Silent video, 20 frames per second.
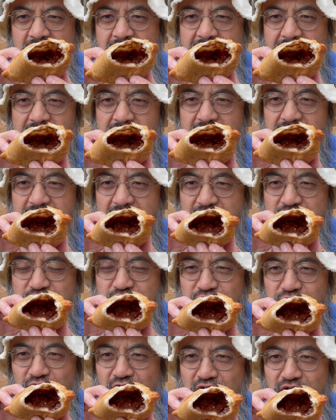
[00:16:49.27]
That
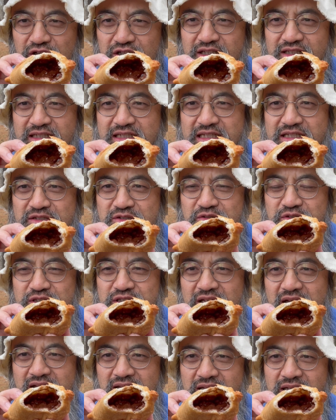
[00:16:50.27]
chocolatey
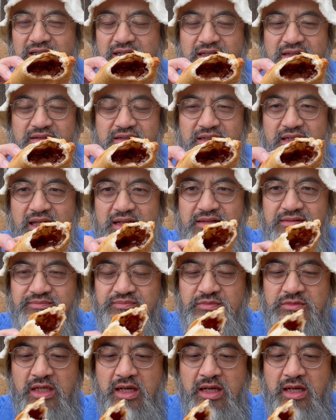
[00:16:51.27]
Nutella. And then,